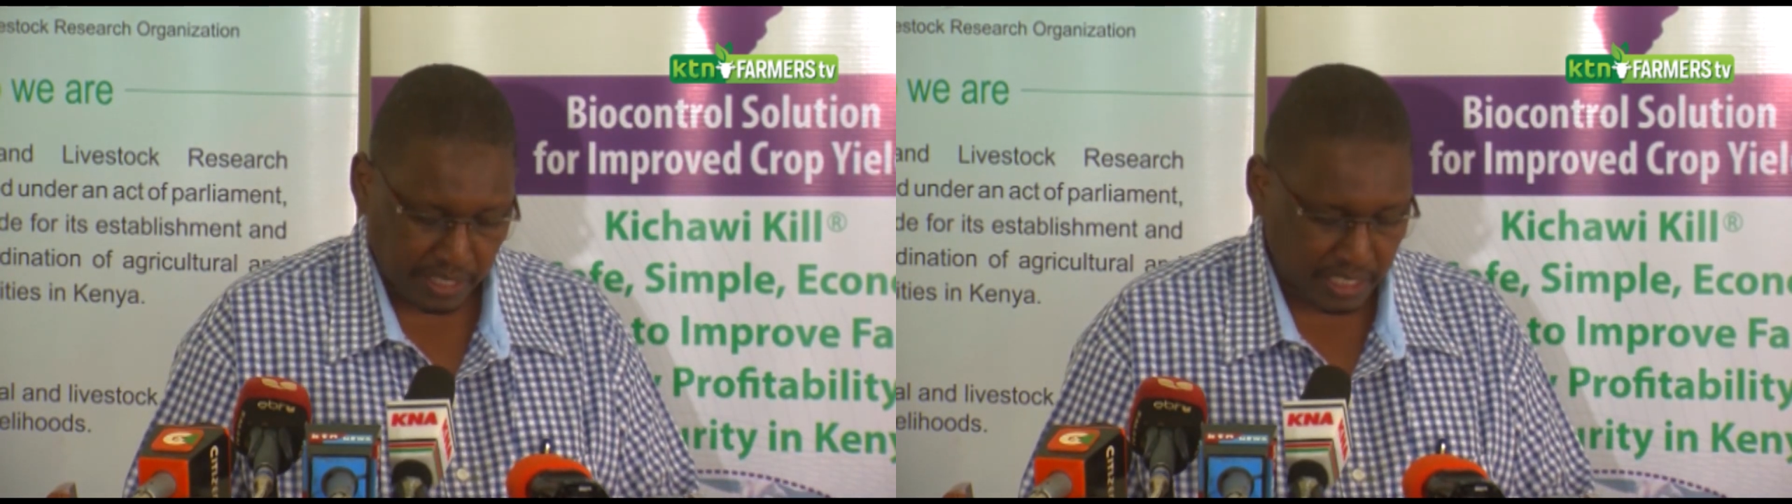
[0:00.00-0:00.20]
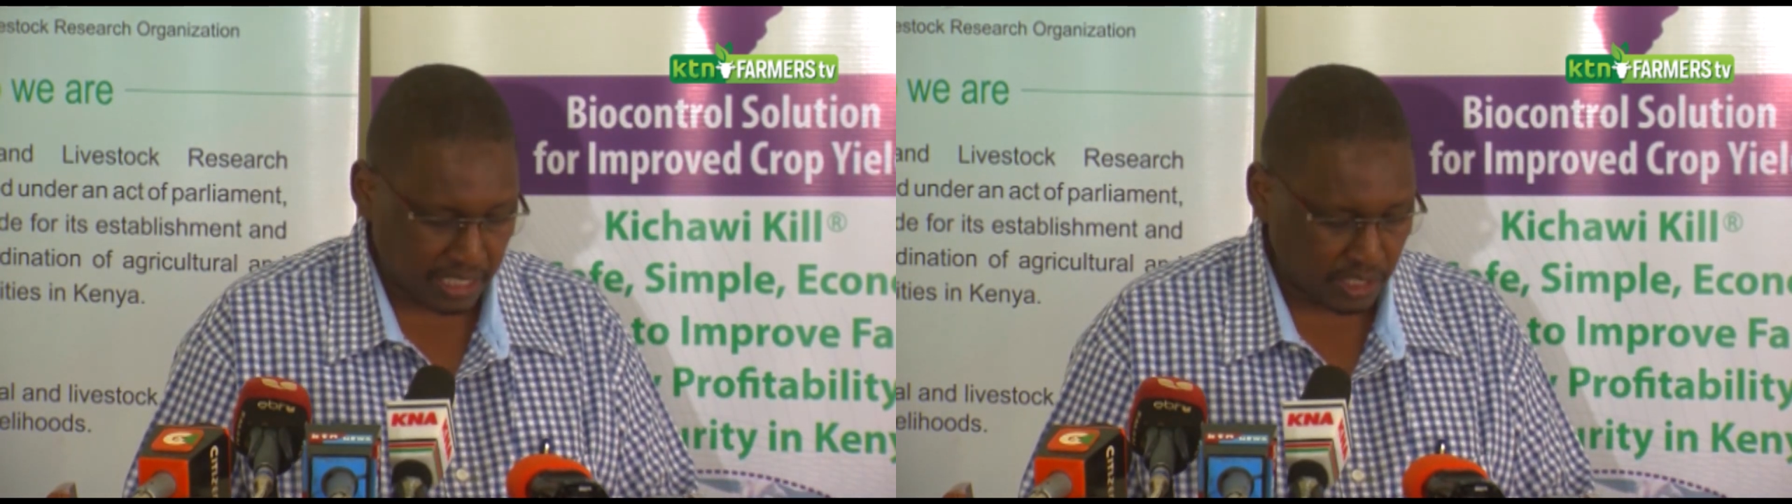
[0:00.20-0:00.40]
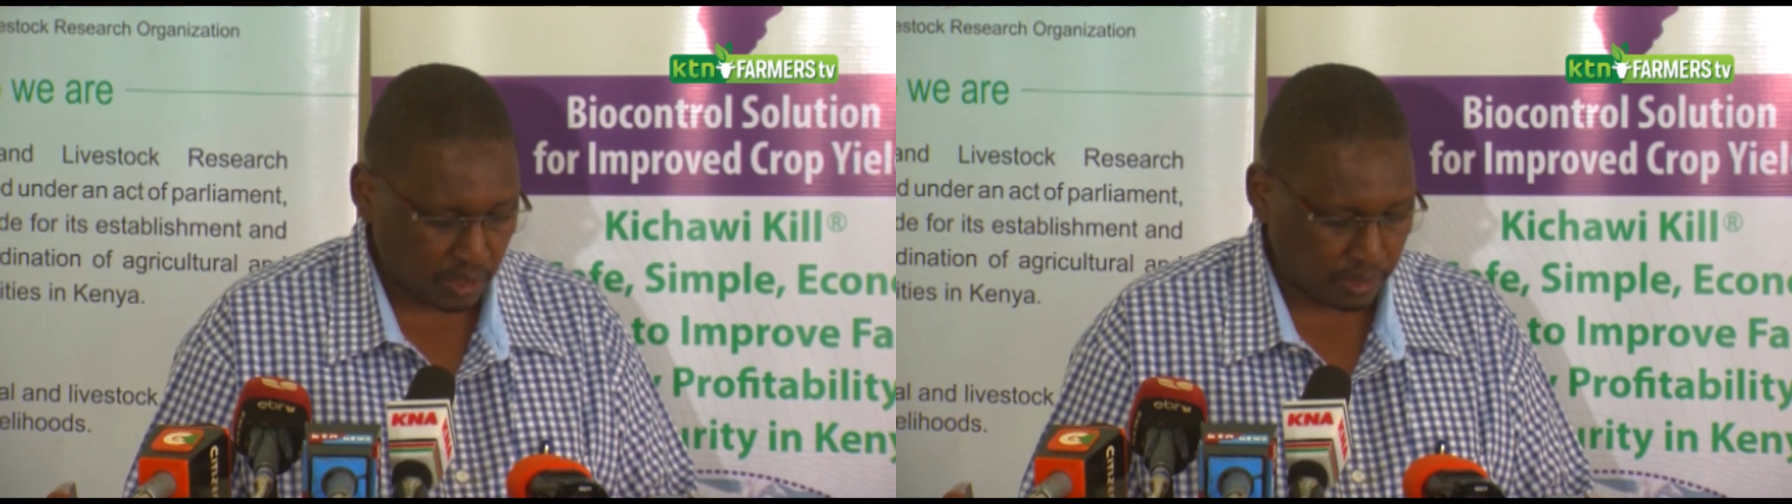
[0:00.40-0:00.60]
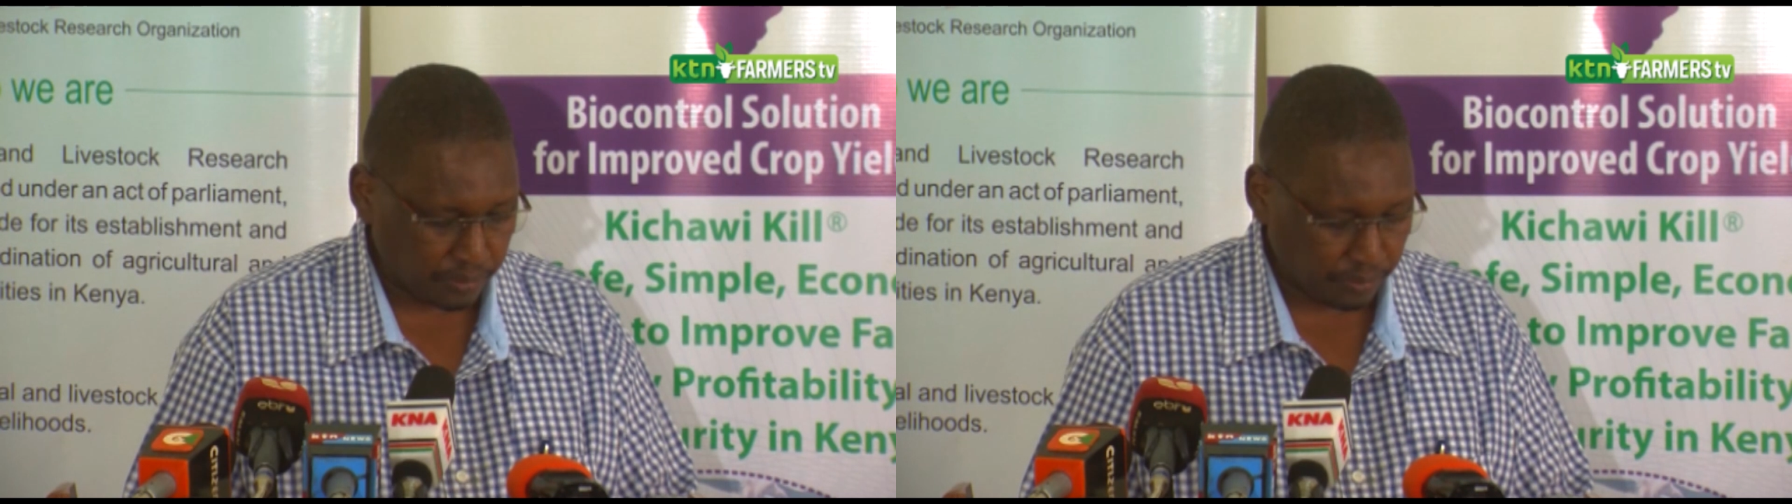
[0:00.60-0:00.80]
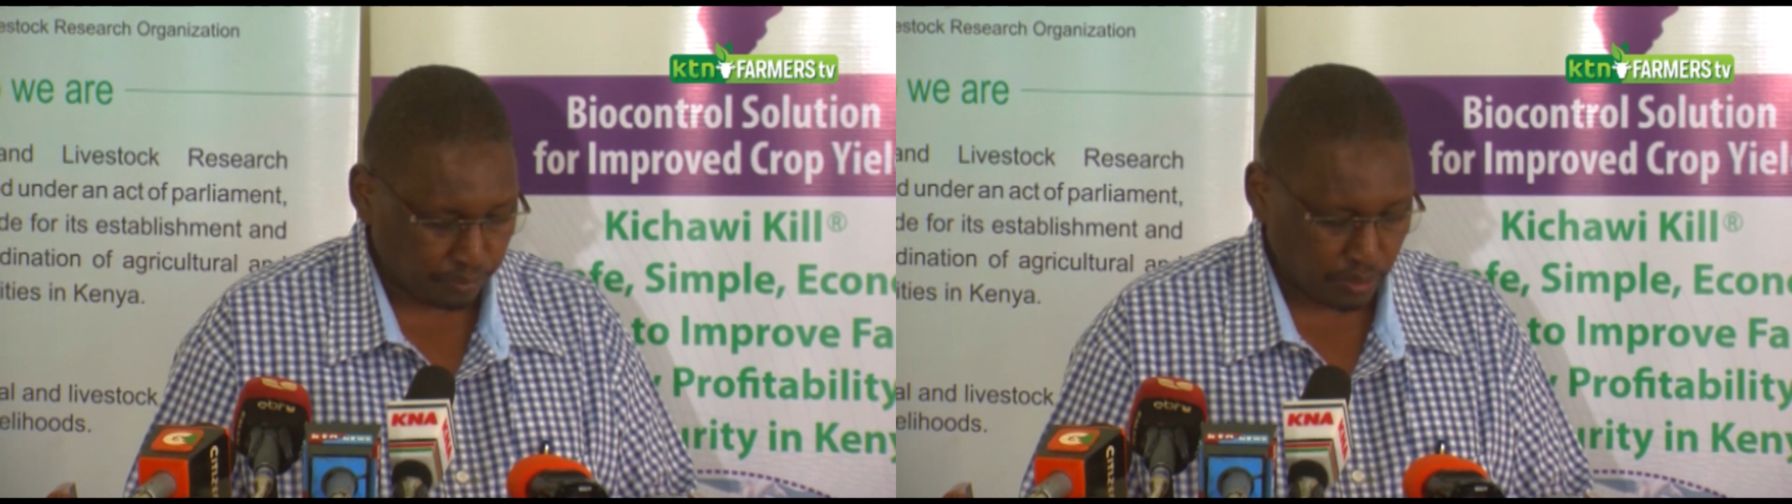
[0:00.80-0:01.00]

this season